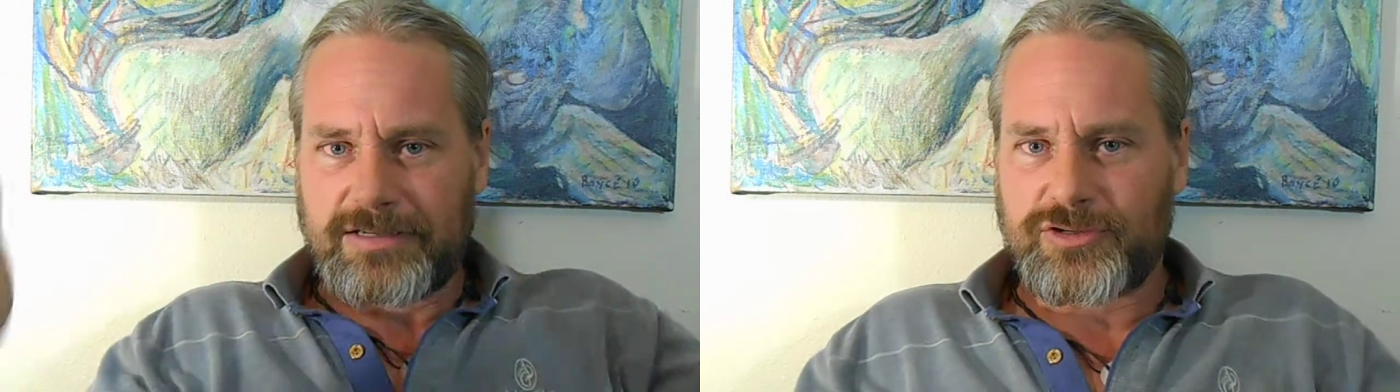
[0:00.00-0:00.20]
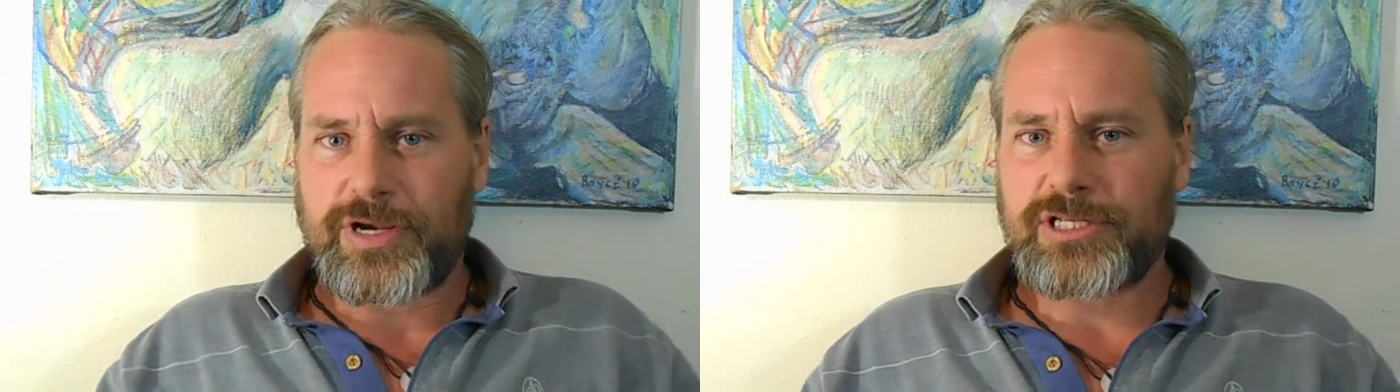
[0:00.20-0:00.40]

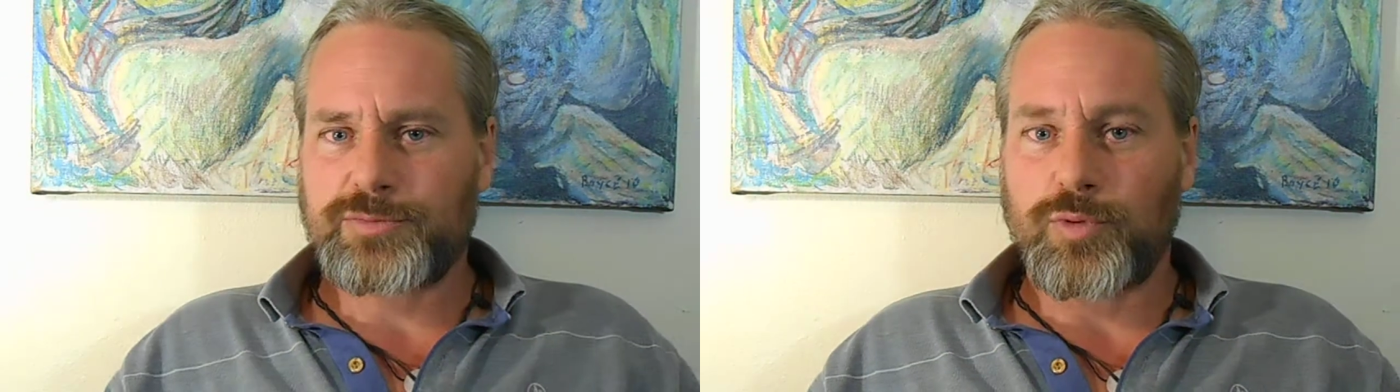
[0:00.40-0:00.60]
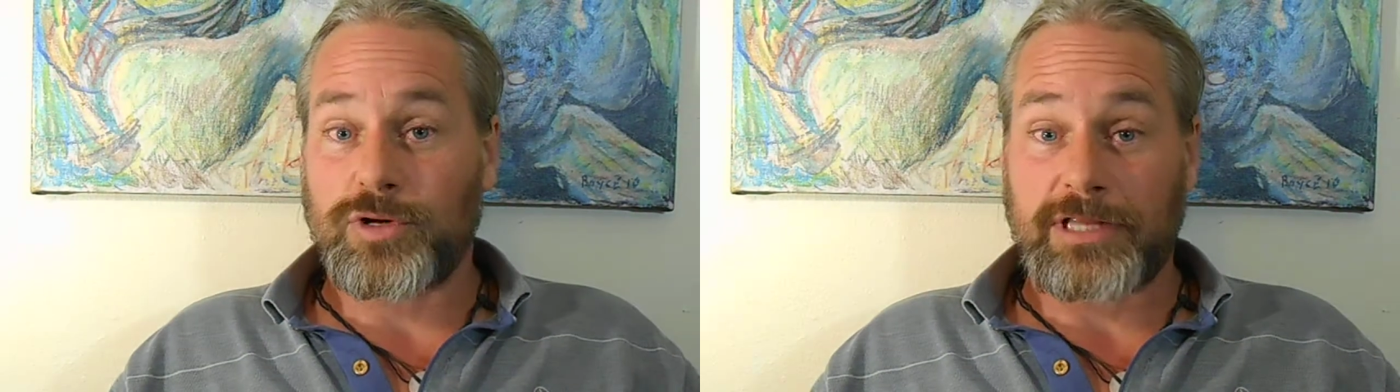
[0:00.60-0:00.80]

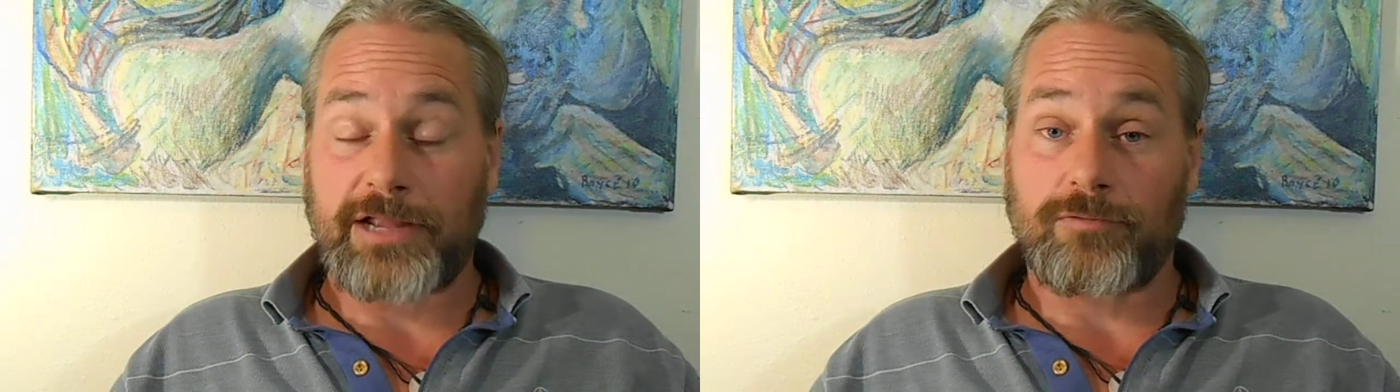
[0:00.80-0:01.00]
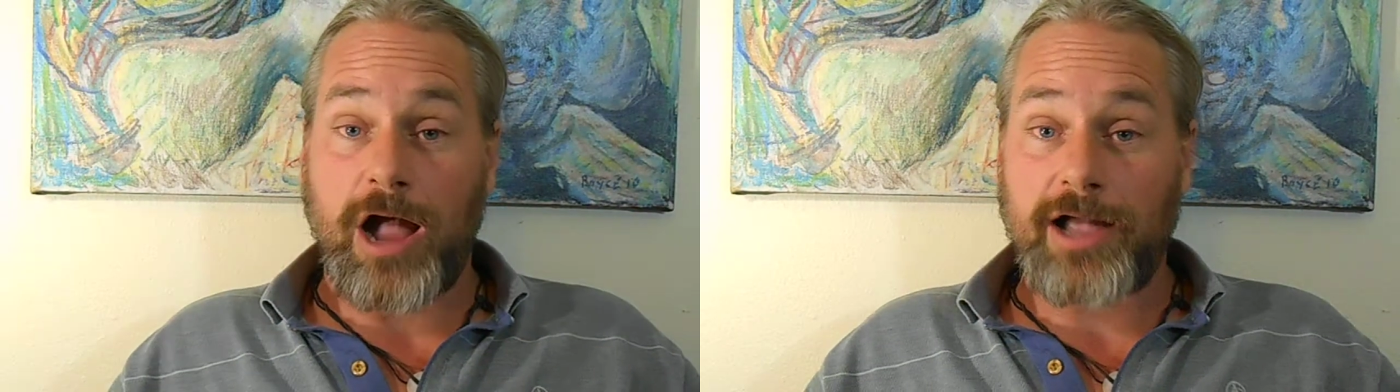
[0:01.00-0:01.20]
transport
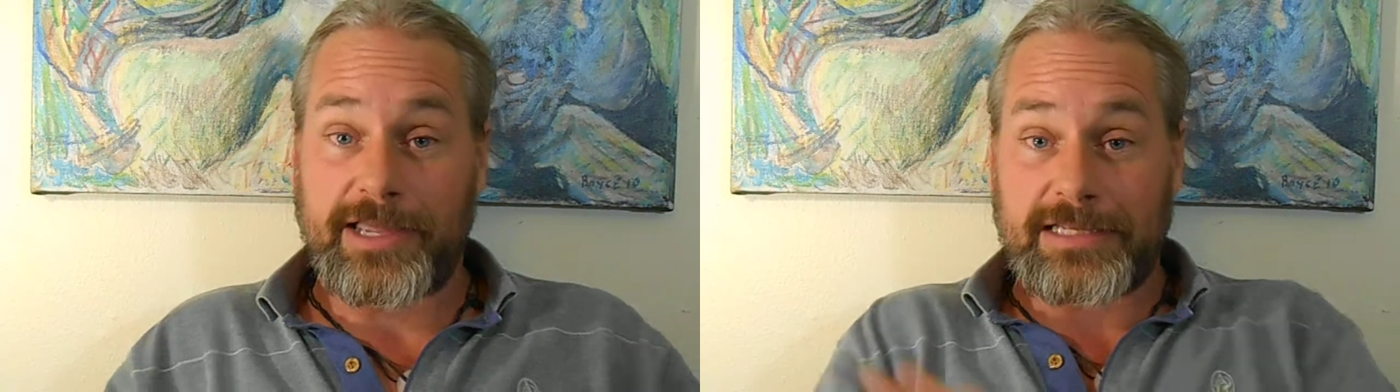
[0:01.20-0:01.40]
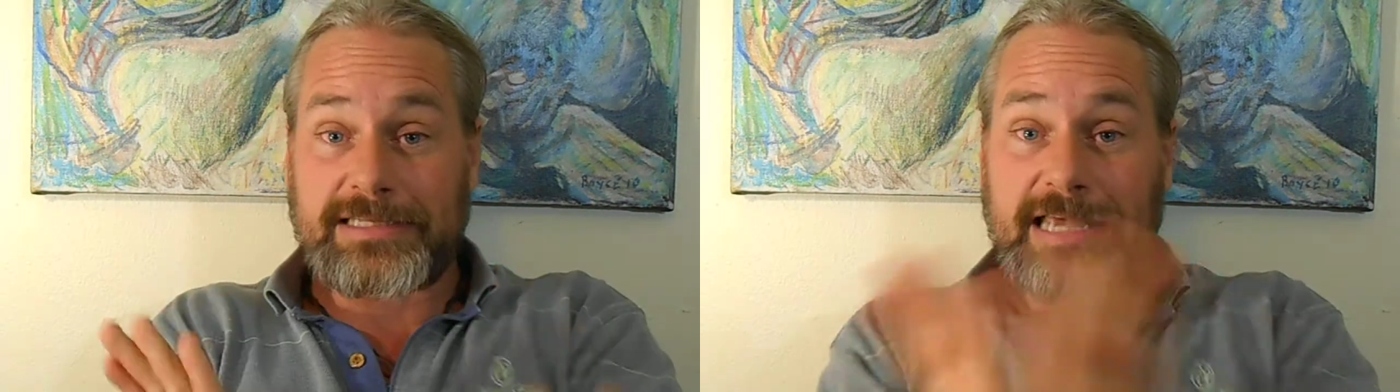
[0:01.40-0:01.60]
like
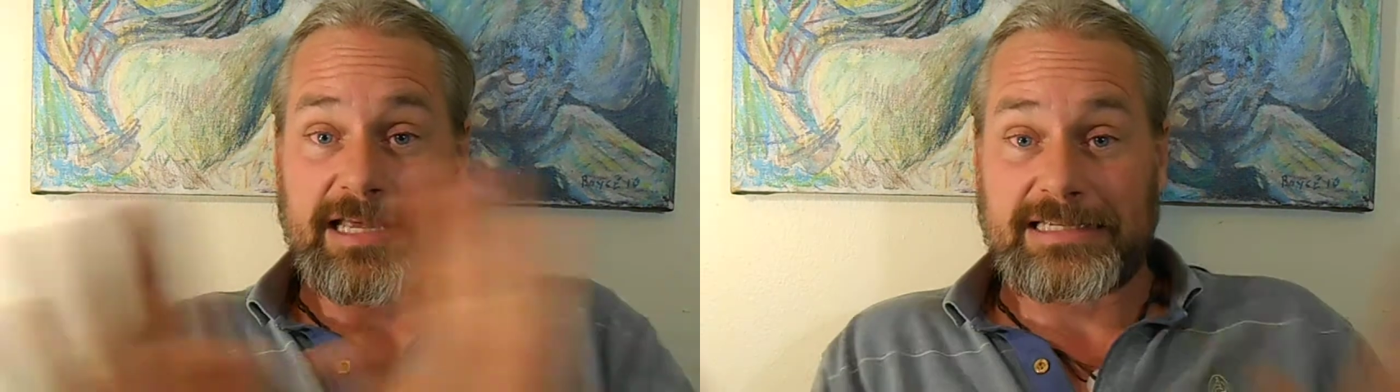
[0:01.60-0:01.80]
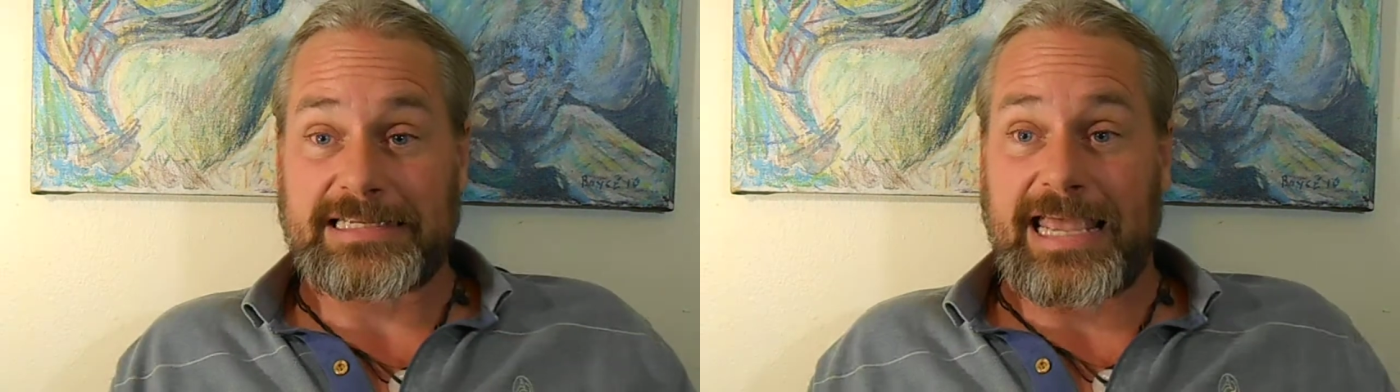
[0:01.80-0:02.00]
rockets
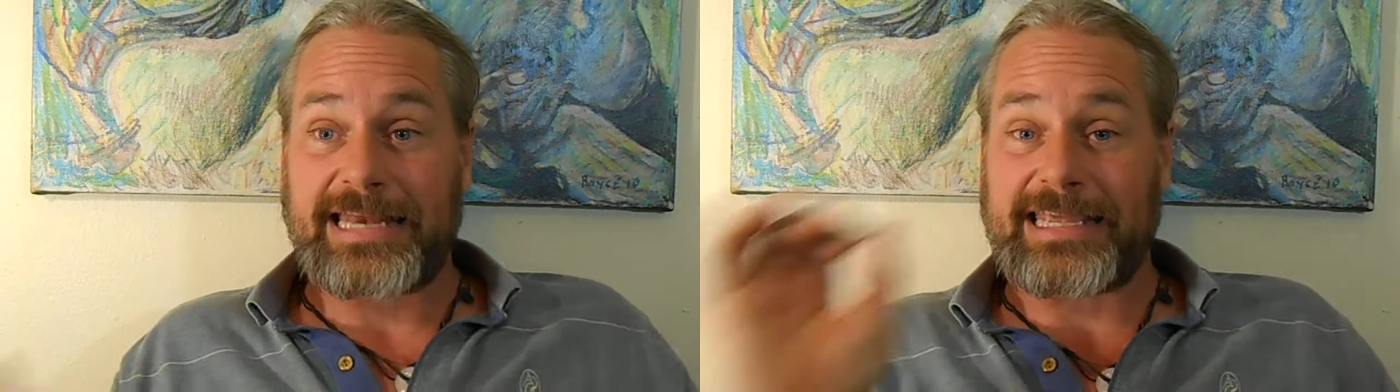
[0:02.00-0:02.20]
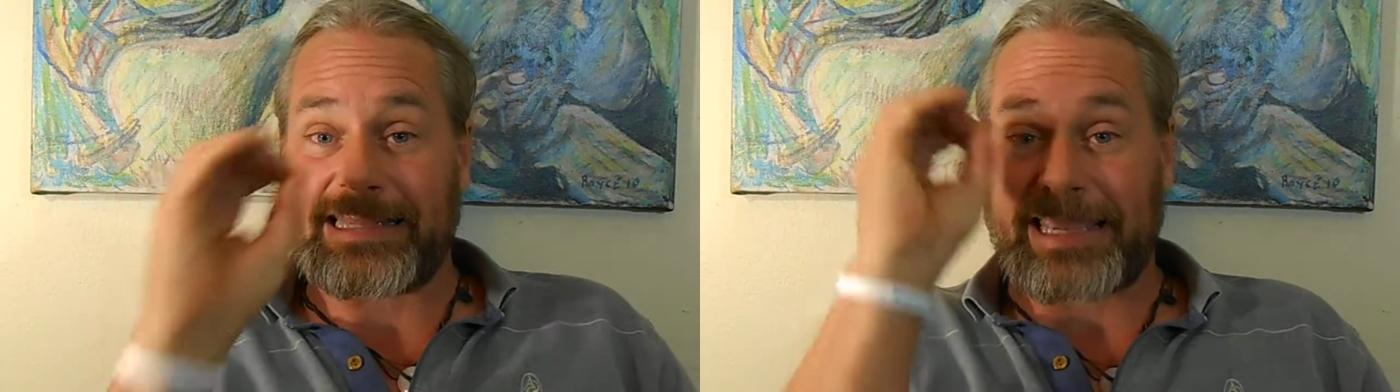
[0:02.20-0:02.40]
has
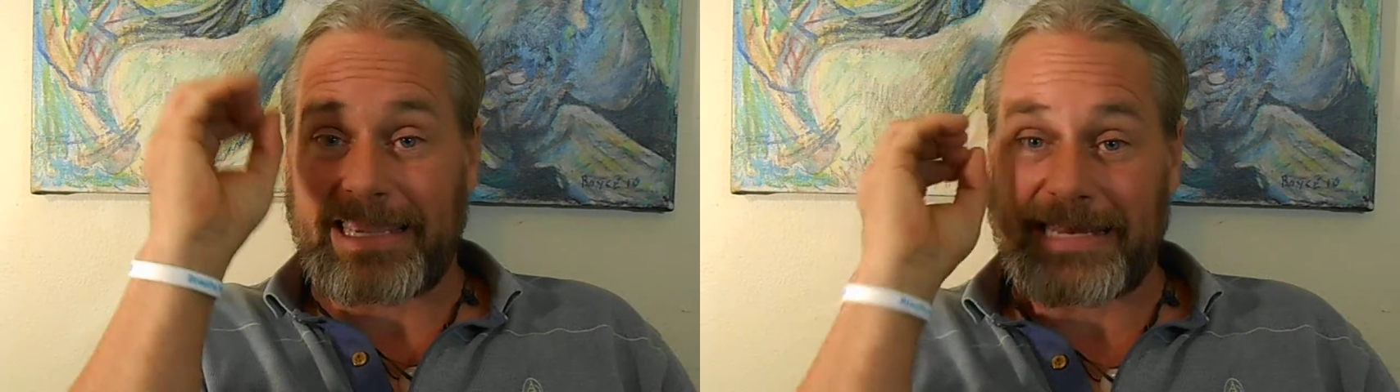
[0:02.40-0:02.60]
any, like,